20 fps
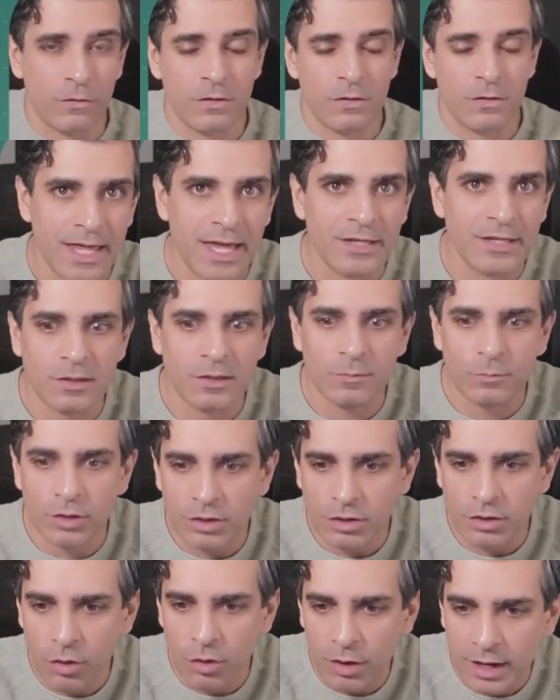So I'm going to go
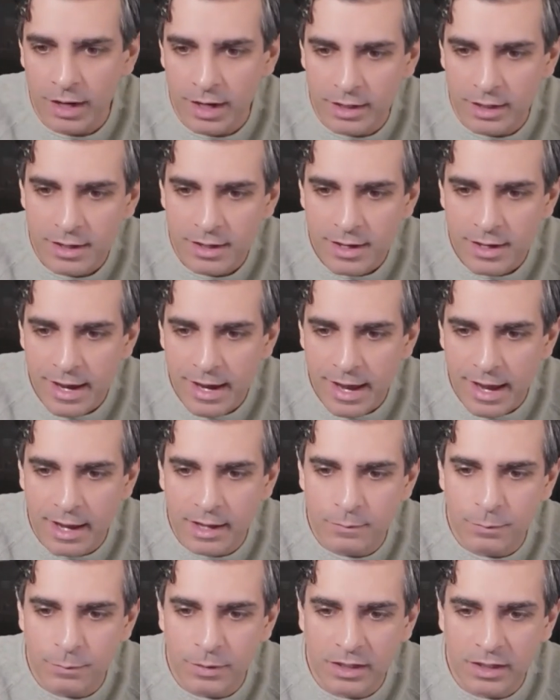ahead and
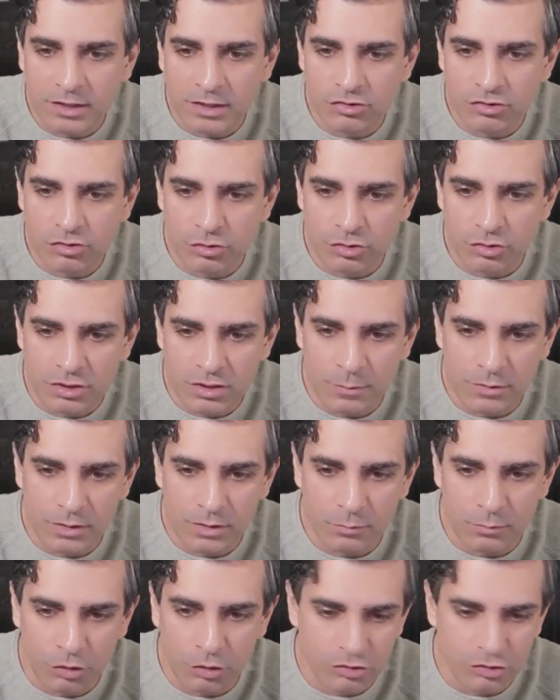pick and choose some of the
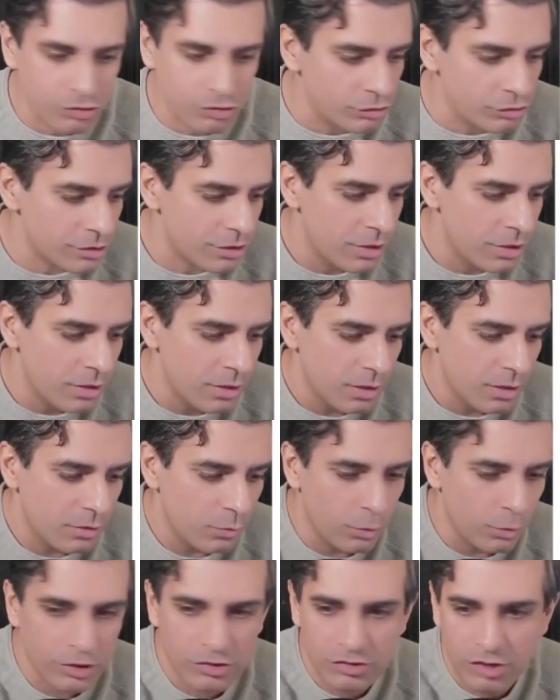modules,
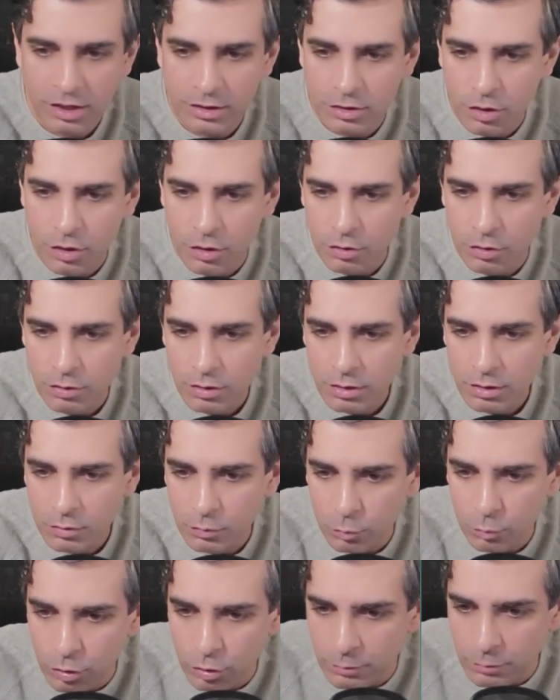which I know
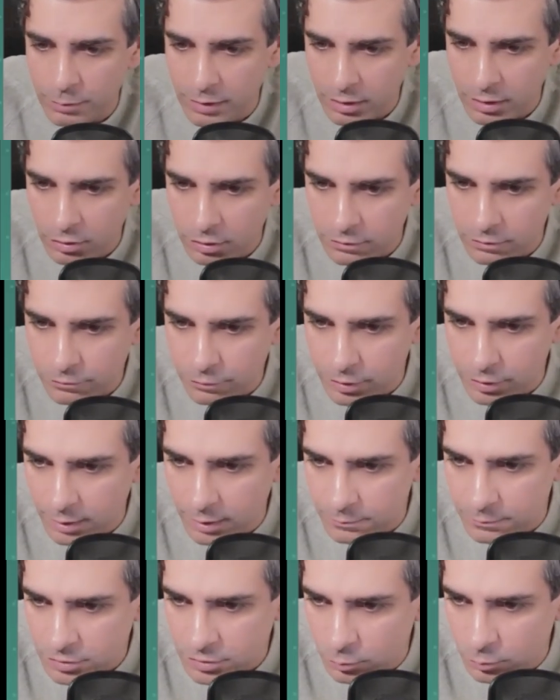would be good for them.
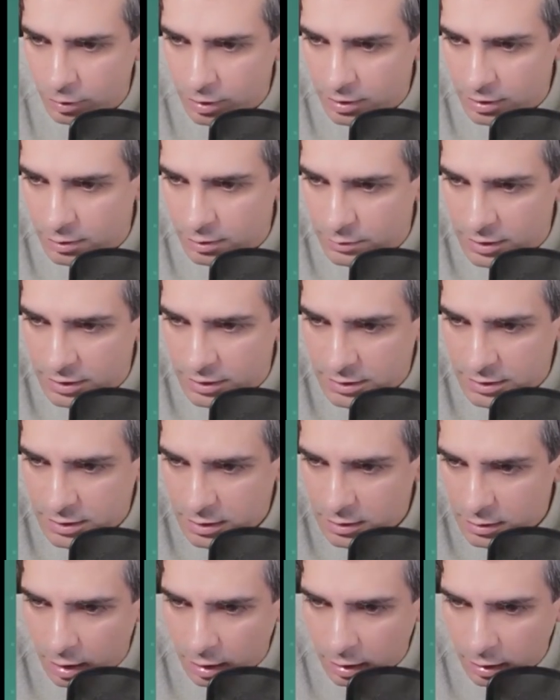So one of them is
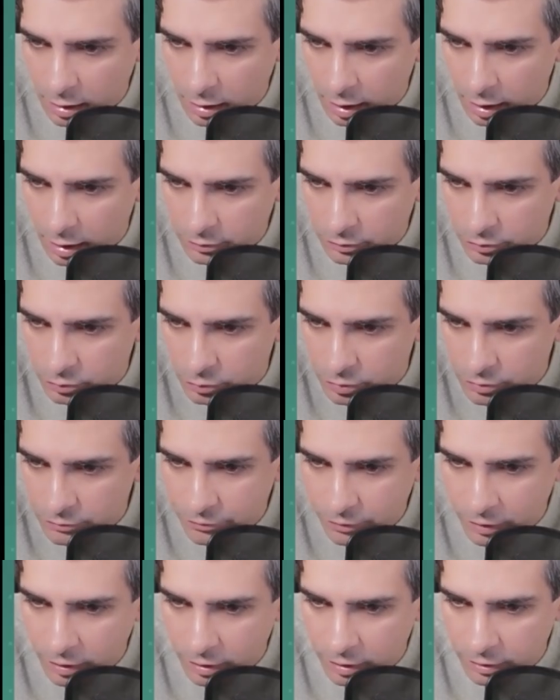
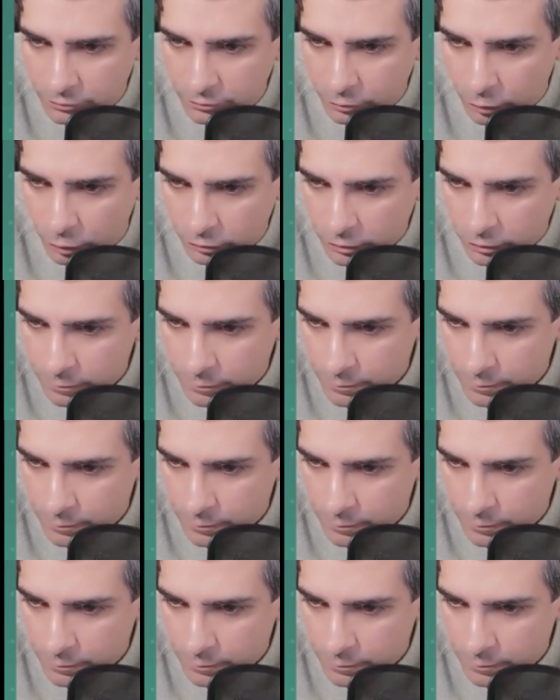Cartoonify Photo.